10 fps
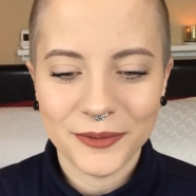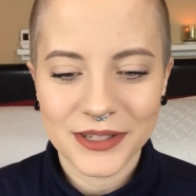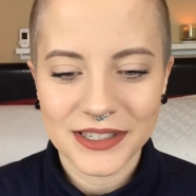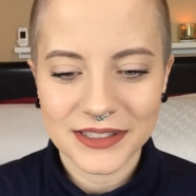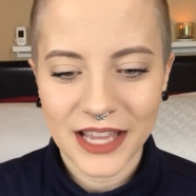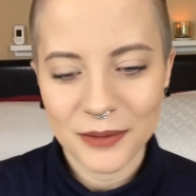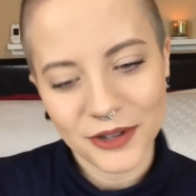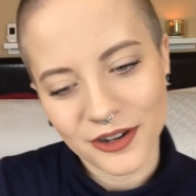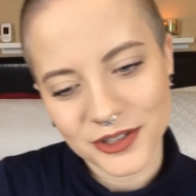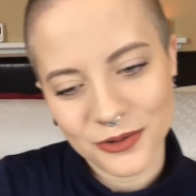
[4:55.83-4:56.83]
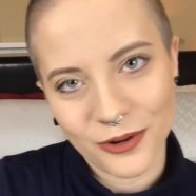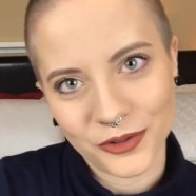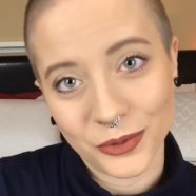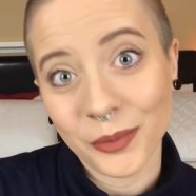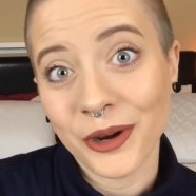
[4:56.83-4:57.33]
His APGAR
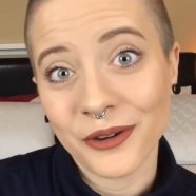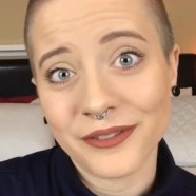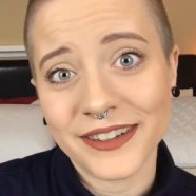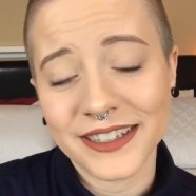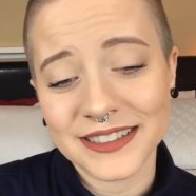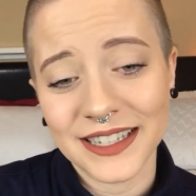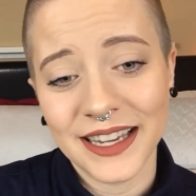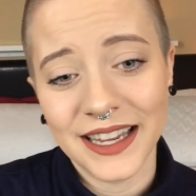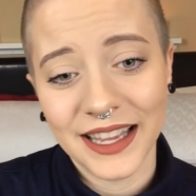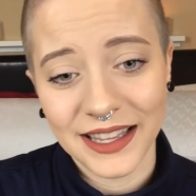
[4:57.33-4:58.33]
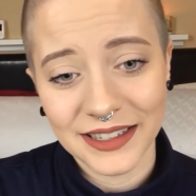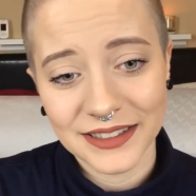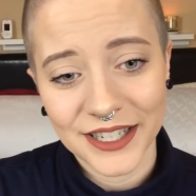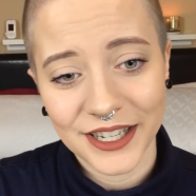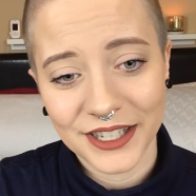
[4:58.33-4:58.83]
scores were perfect, and